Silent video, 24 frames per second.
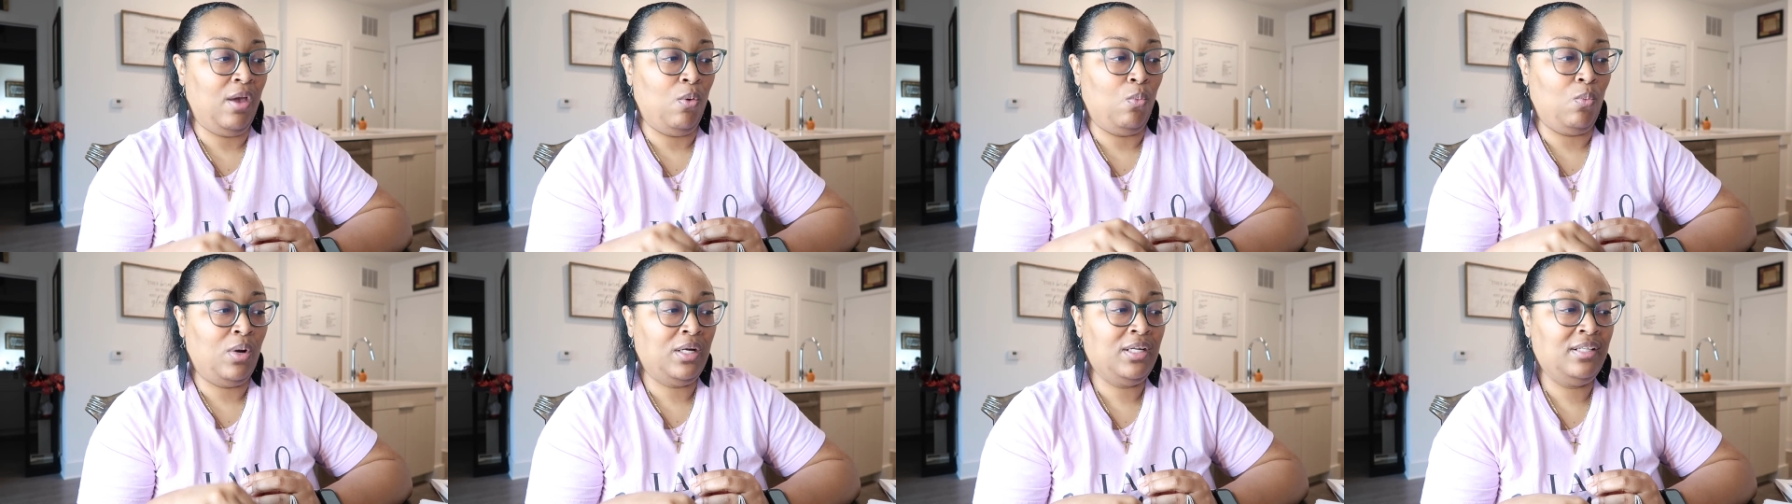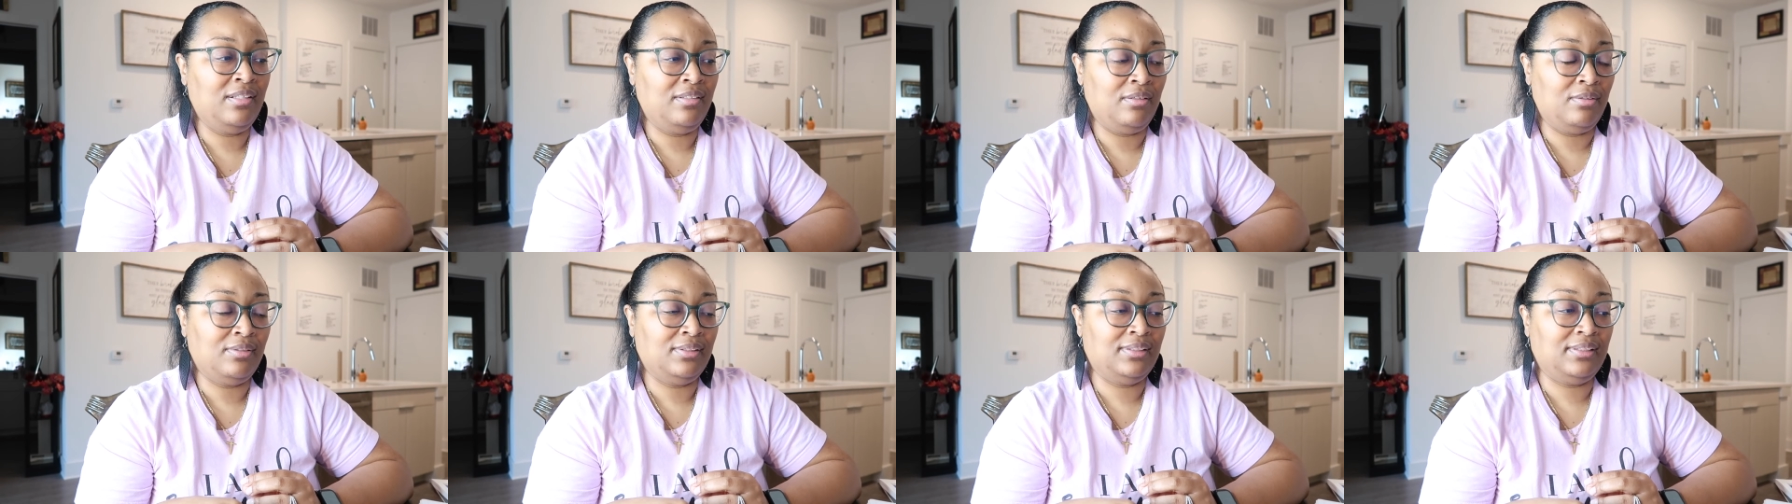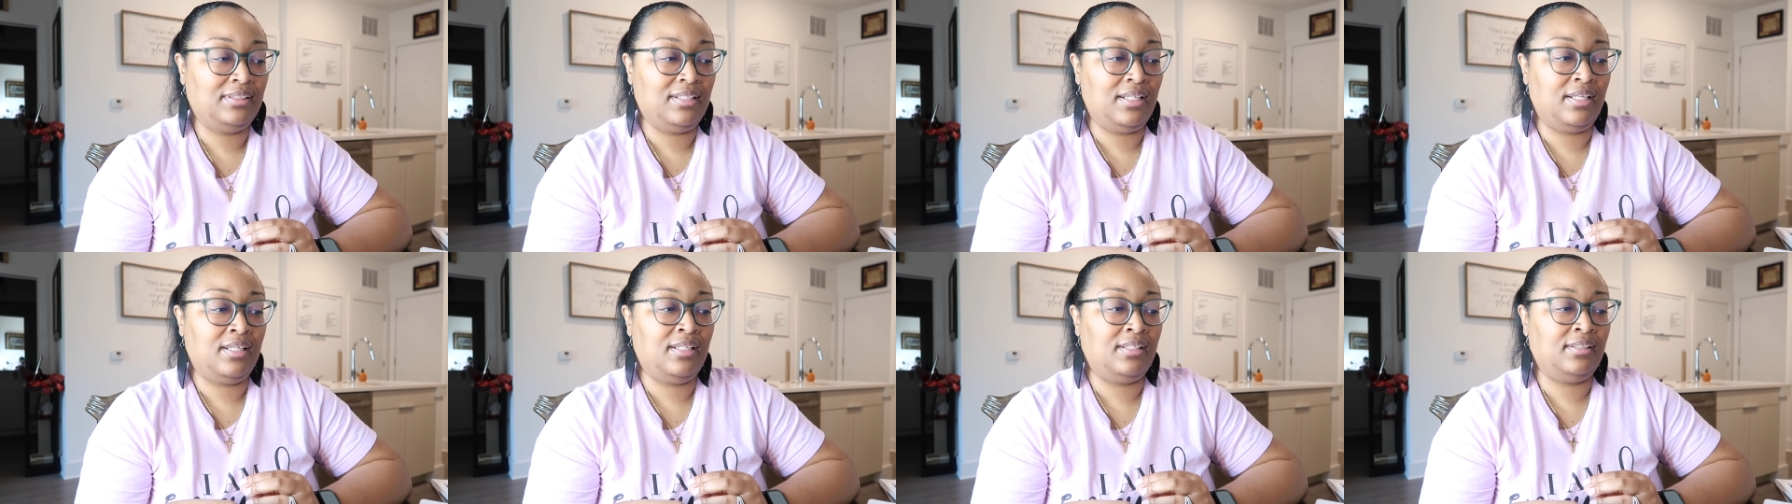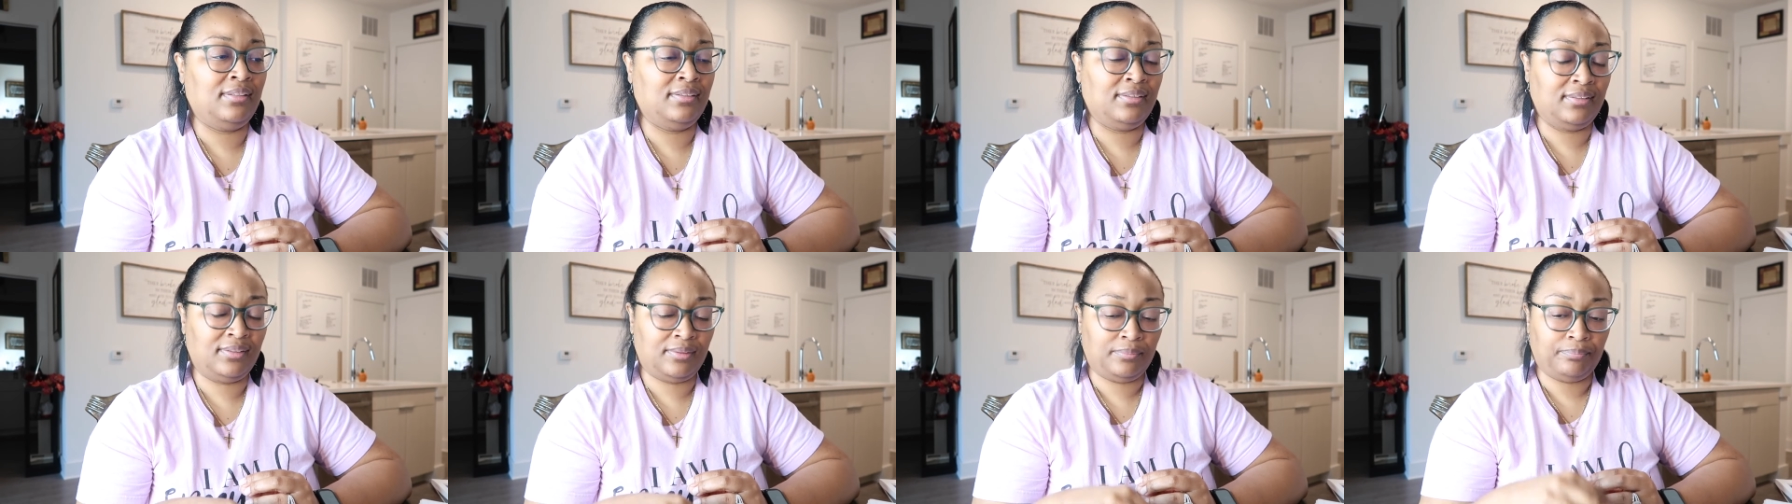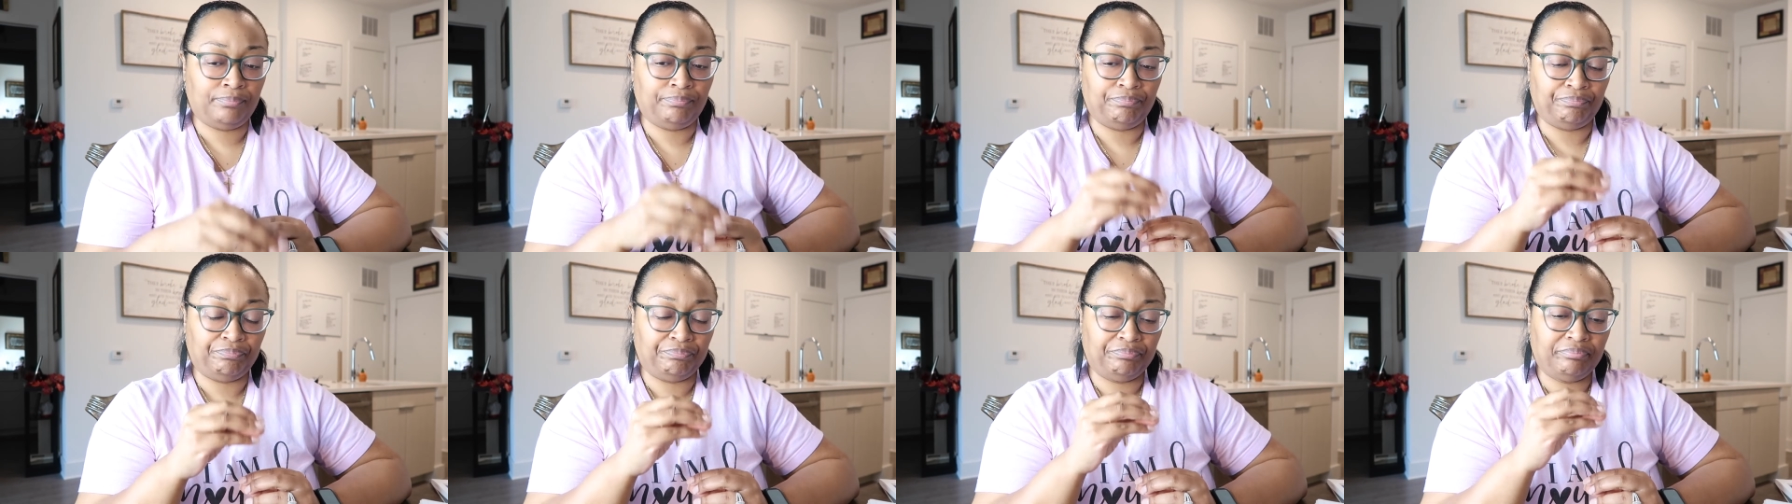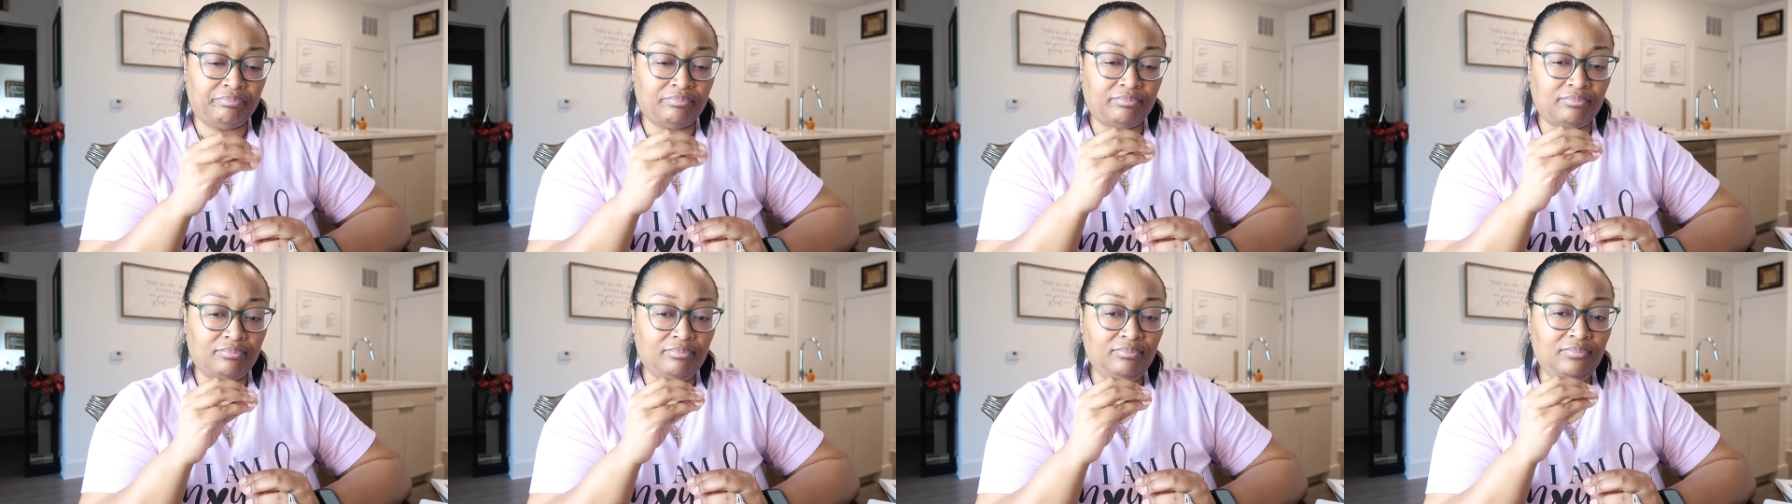And one of those things
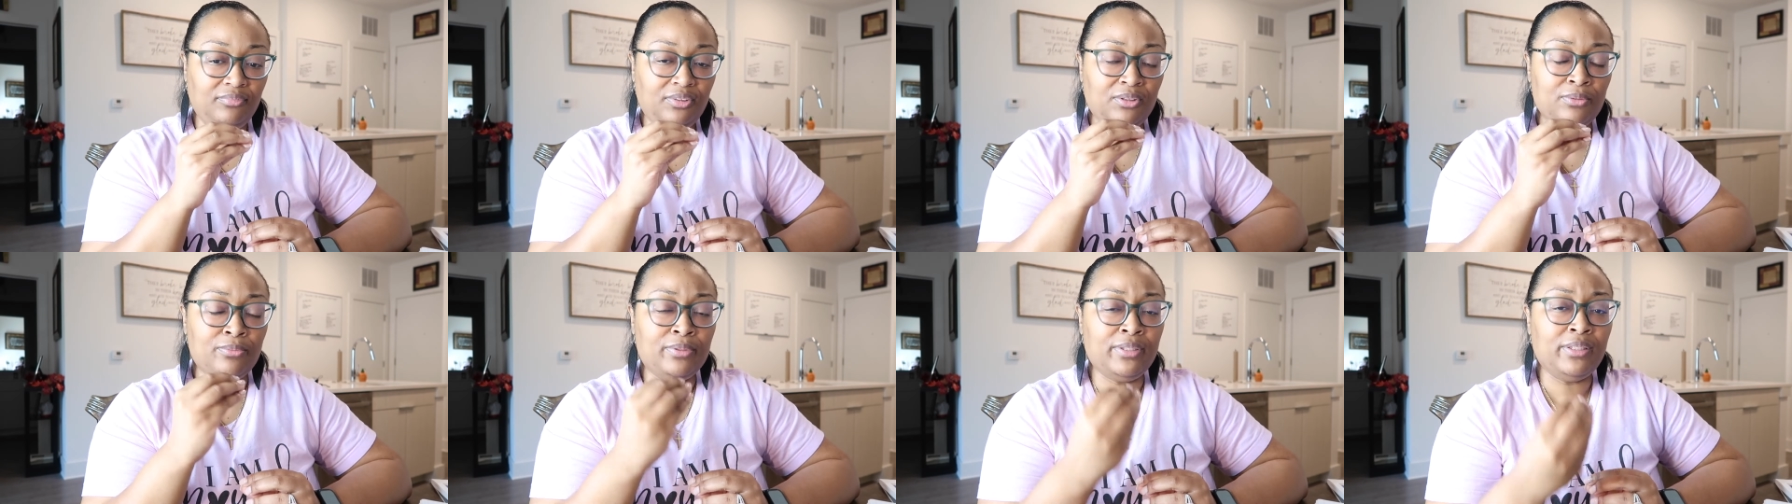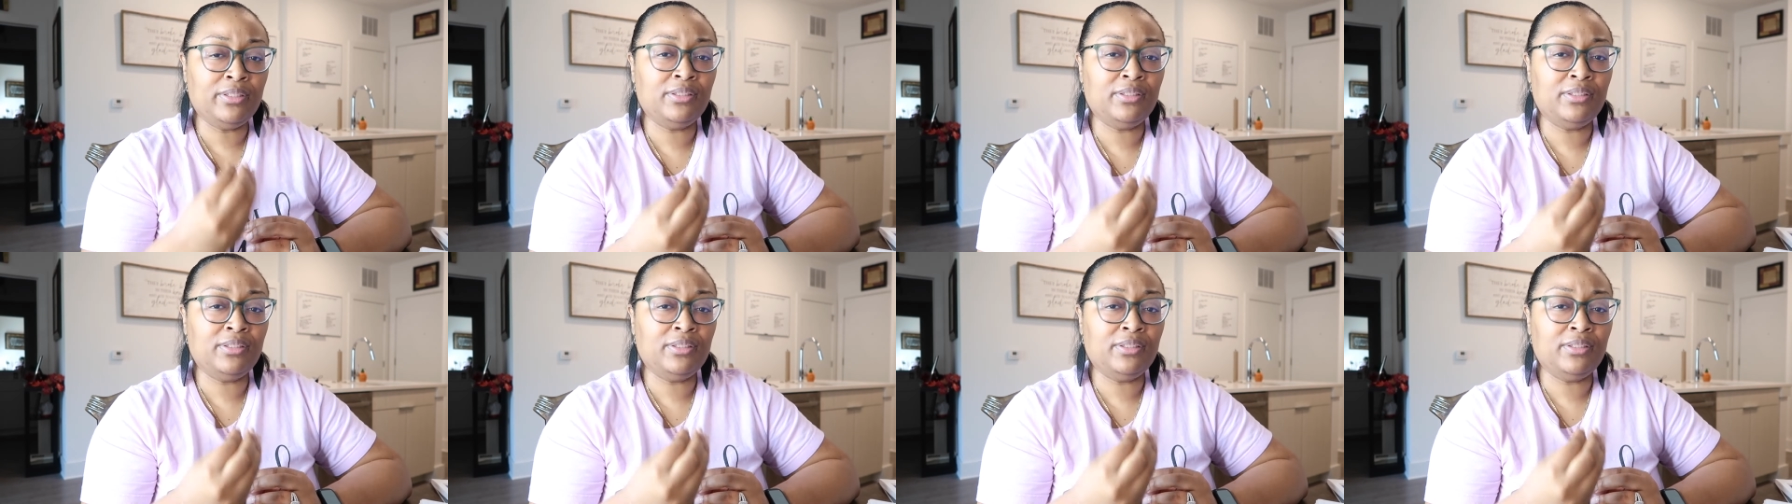when